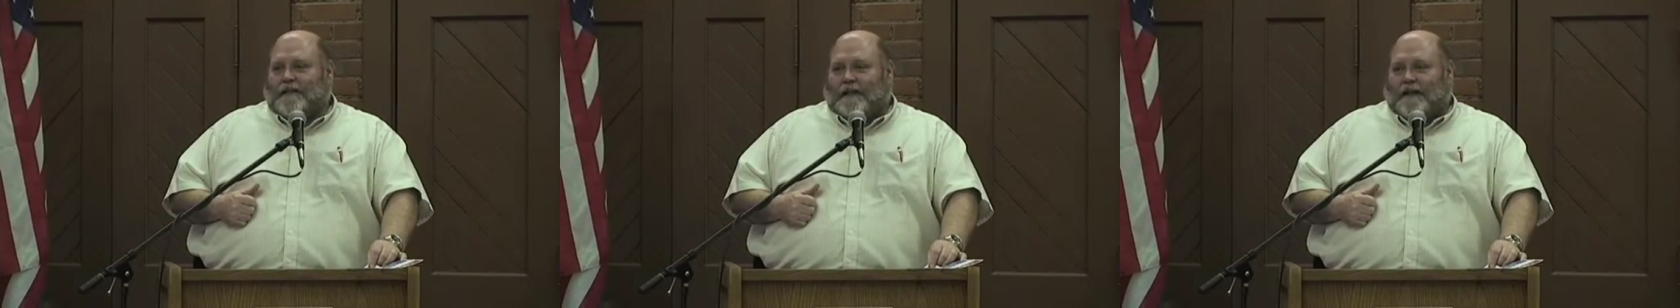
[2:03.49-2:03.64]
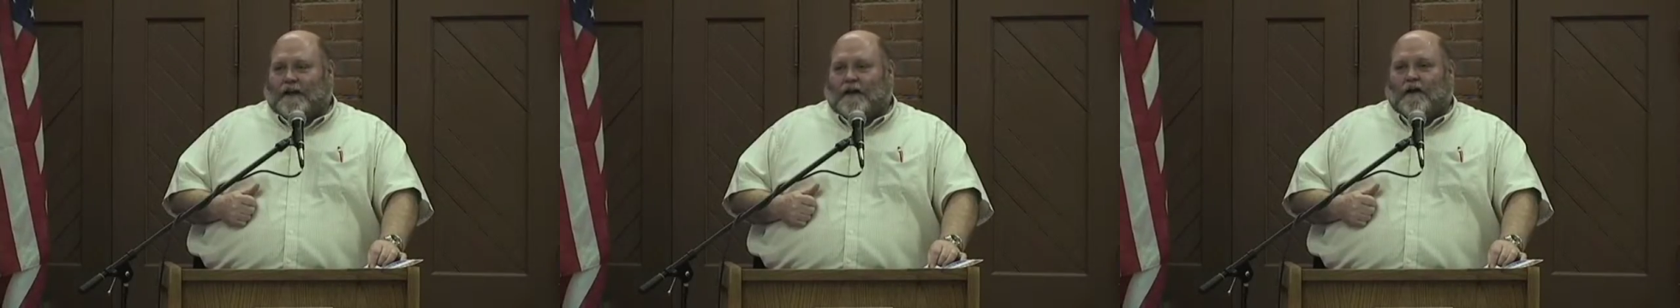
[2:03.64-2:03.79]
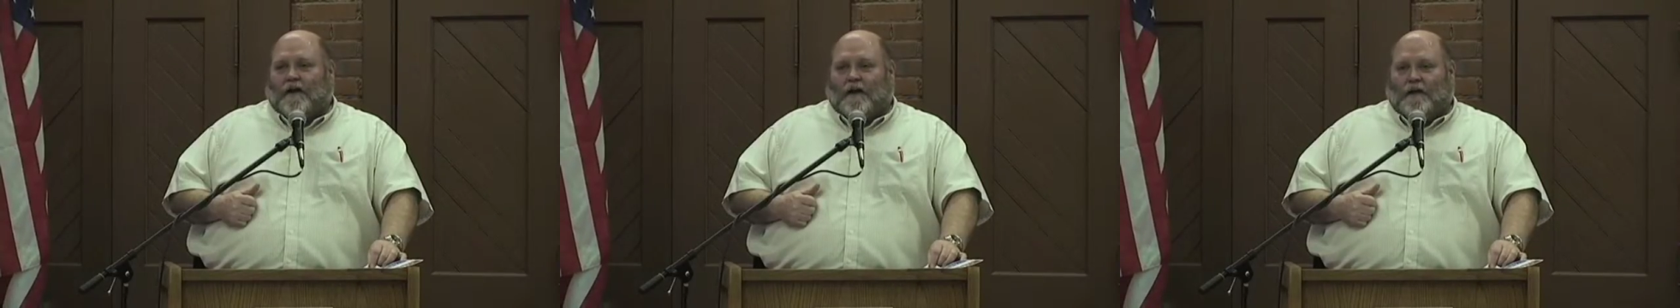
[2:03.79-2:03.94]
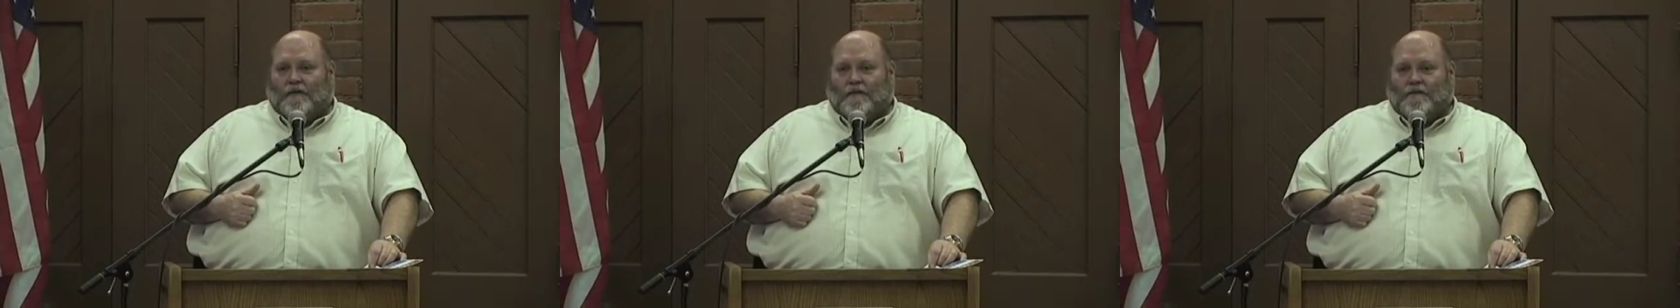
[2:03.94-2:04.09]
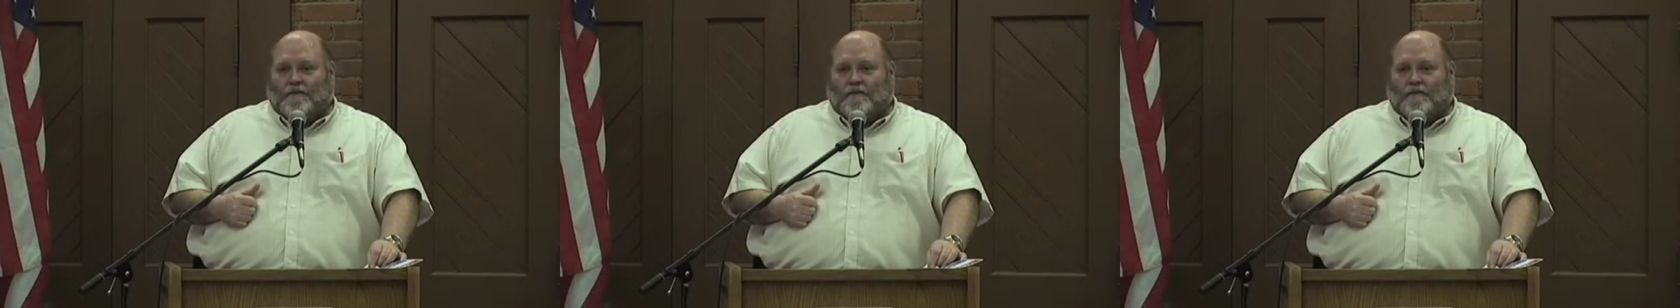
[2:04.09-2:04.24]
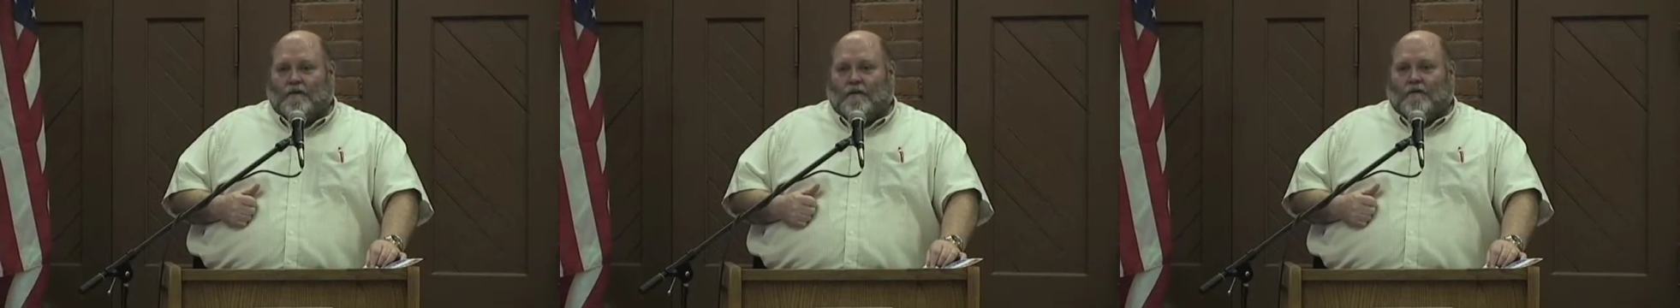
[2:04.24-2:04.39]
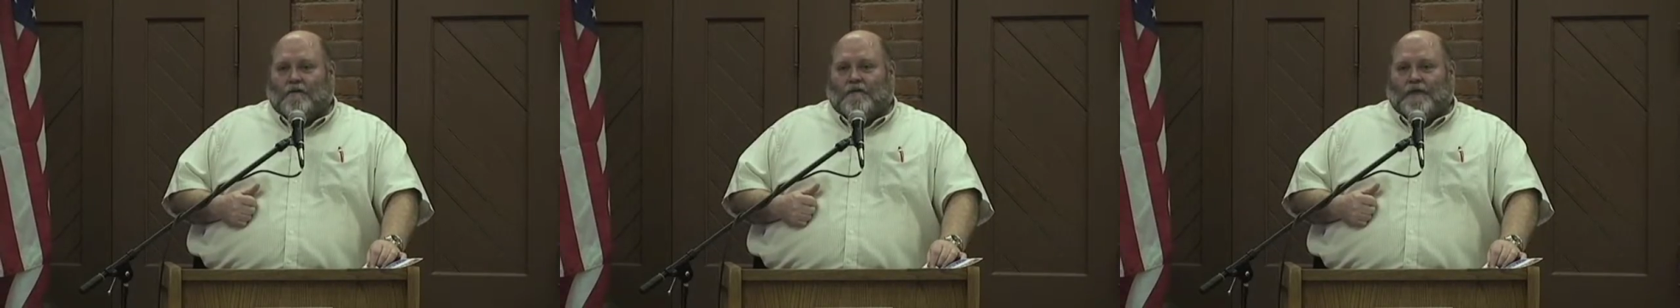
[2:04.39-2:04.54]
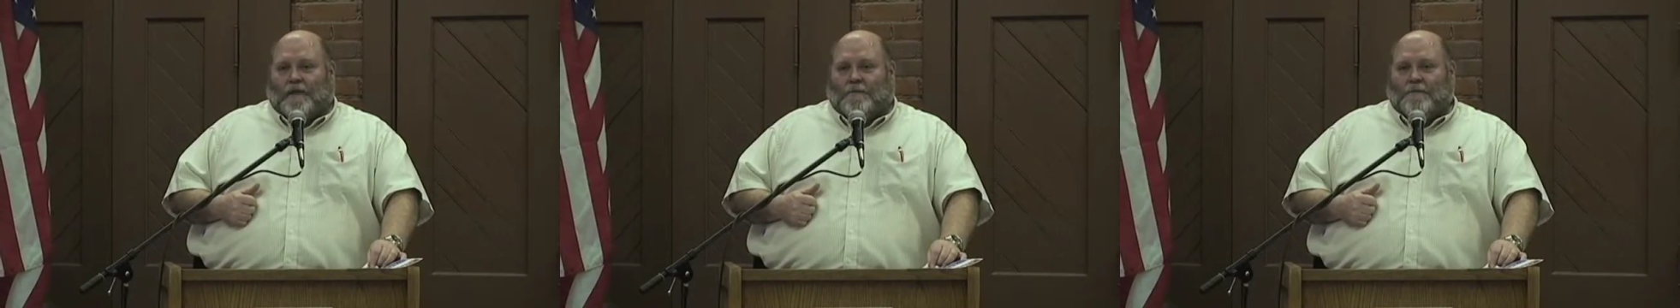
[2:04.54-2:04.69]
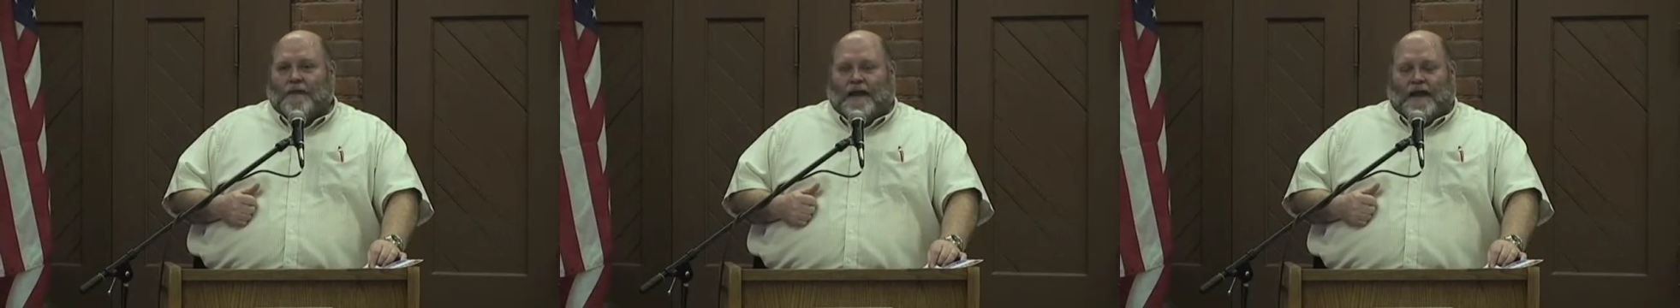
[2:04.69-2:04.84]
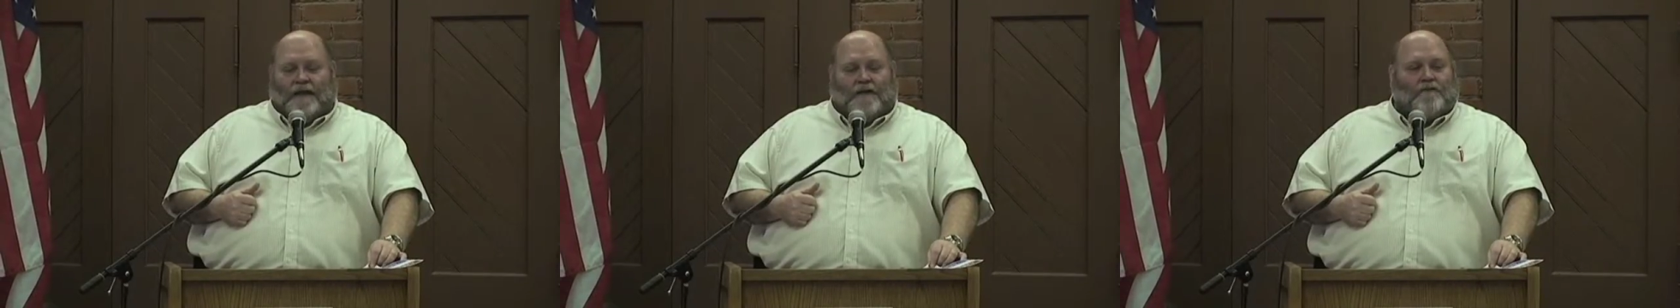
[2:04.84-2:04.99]
at all, or they
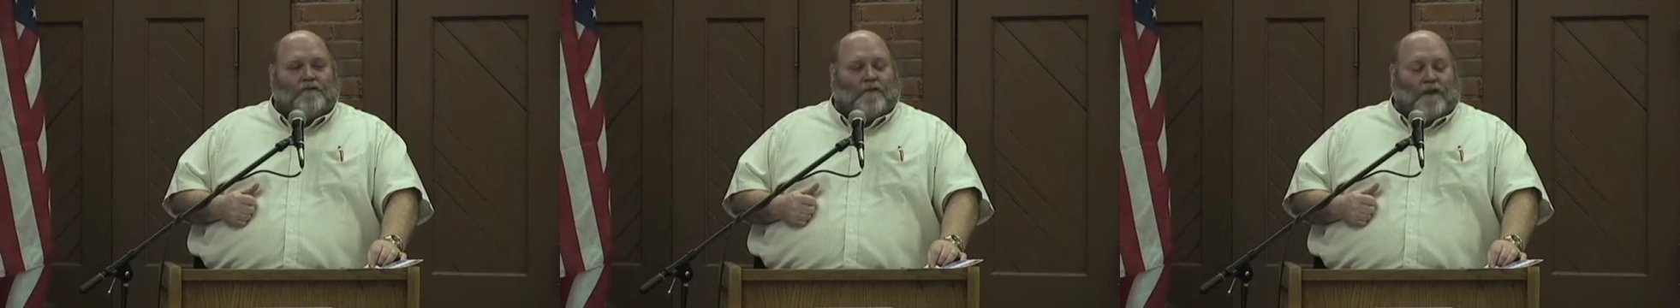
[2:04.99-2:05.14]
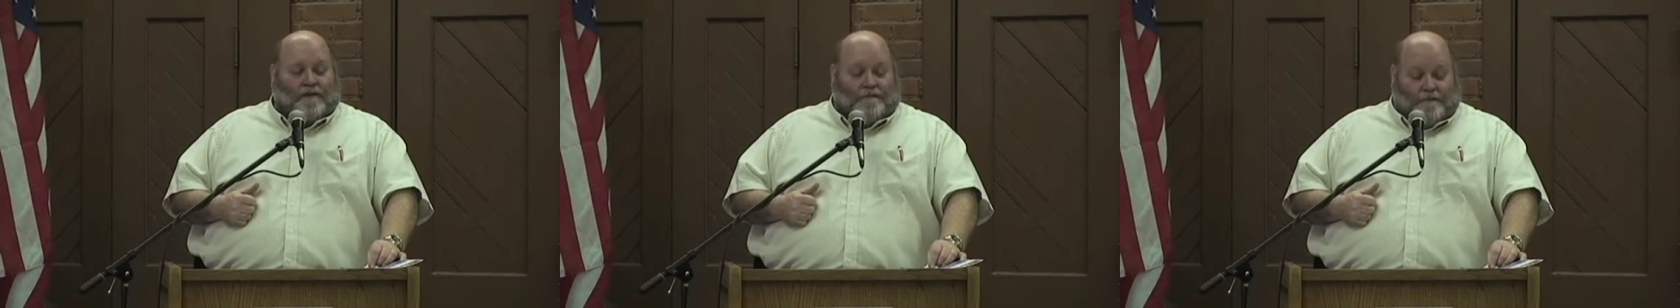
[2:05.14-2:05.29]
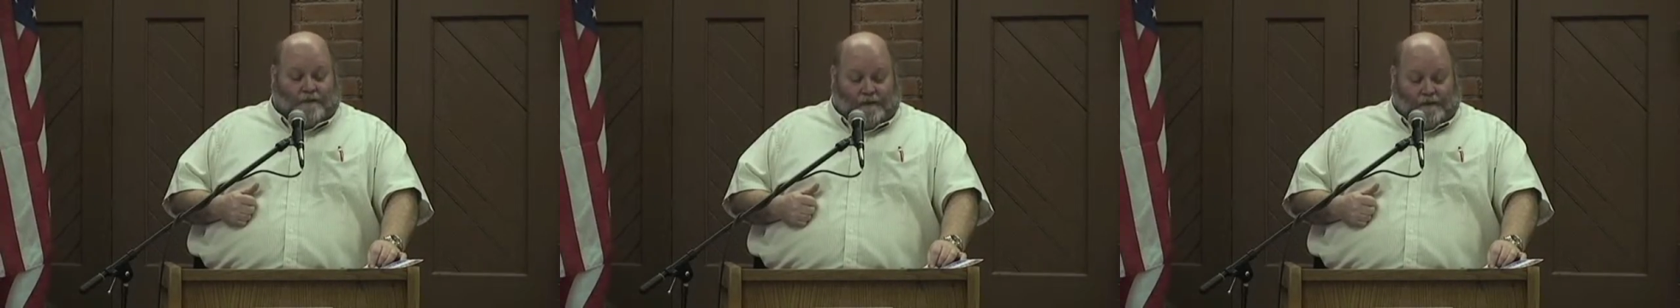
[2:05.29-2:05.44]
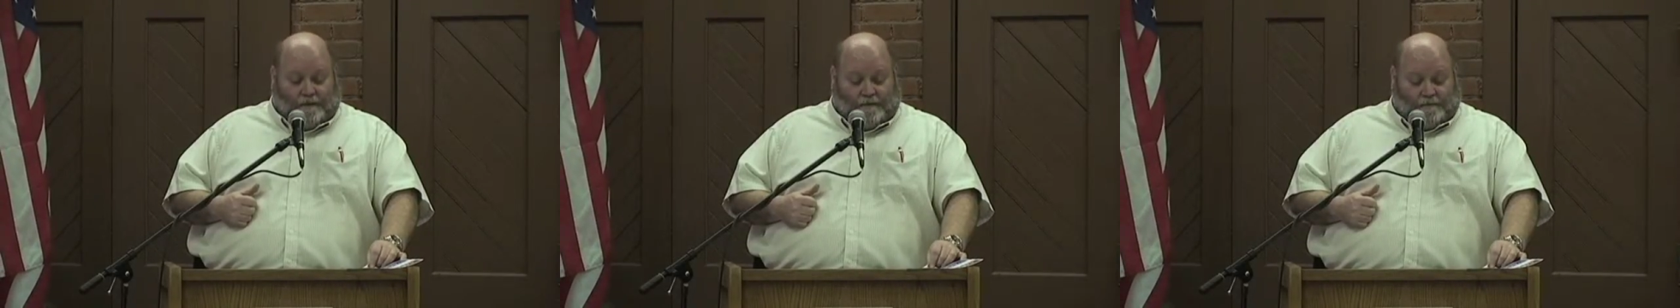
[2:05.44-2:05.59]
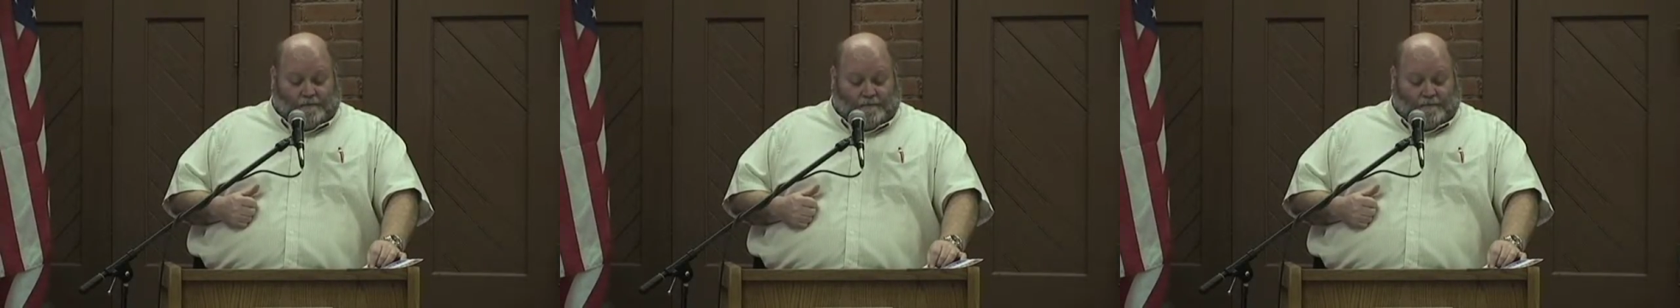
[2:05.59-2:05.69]
pay a trifling.